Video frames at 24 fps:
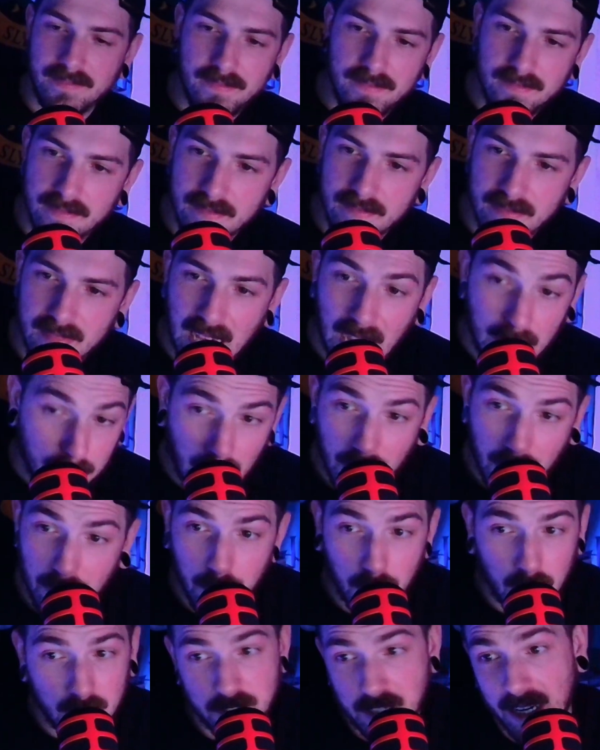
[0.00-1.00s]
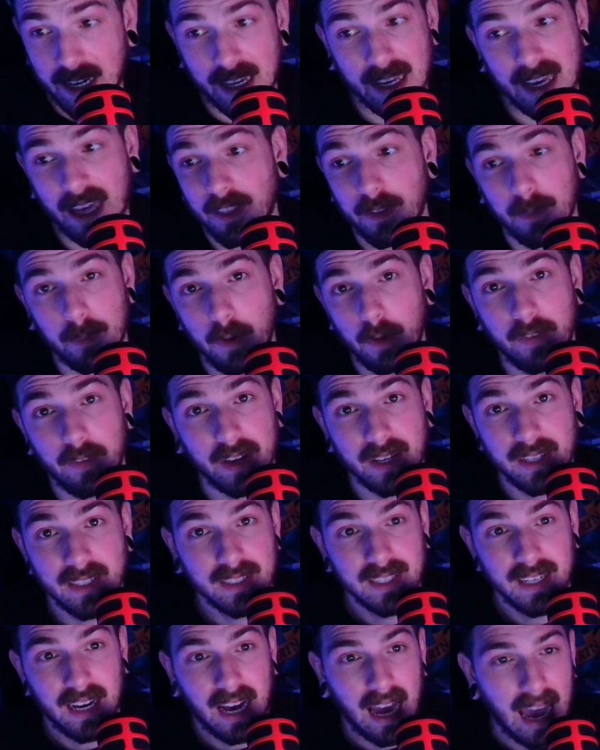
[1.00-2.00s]
I'd rather watch any other movie,
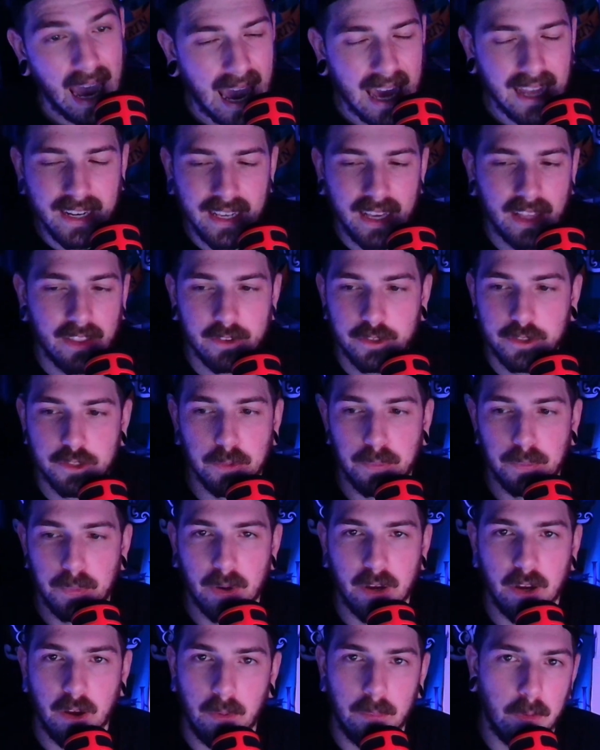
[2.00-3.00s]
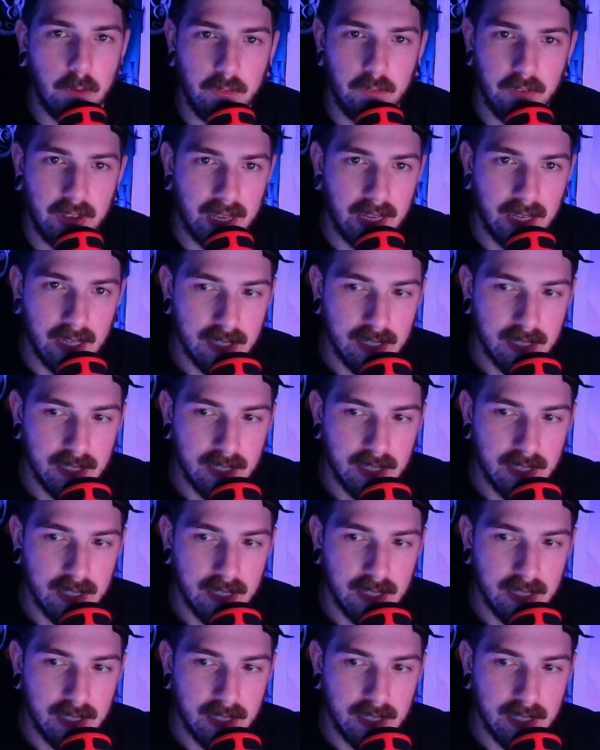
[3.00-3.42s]
any other superhero movie.